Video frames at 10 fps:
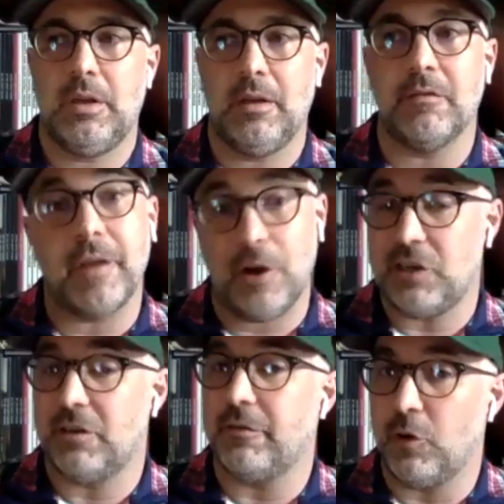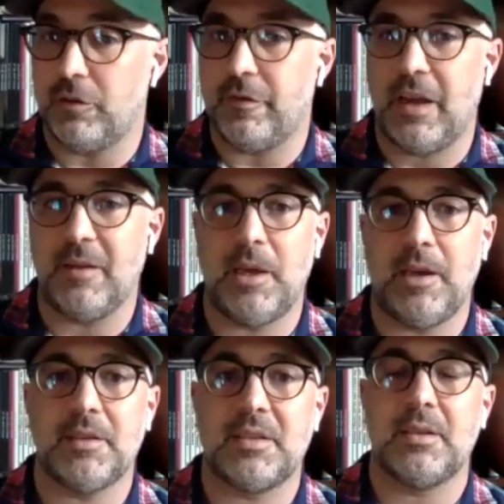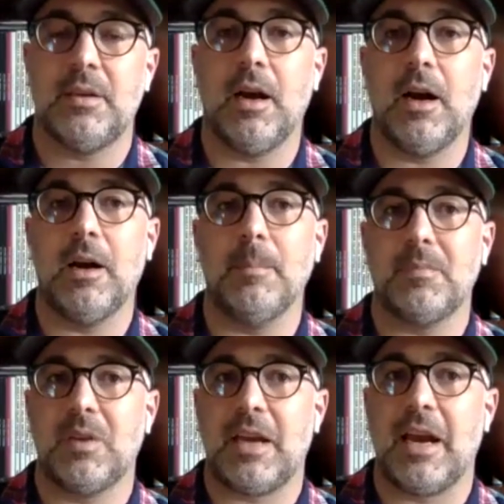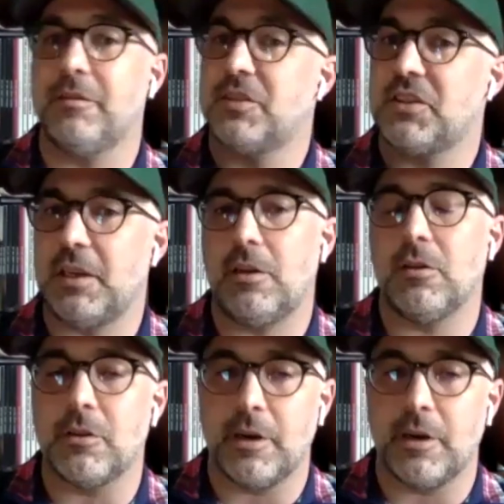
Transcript: a very devoted fan base, kind of singular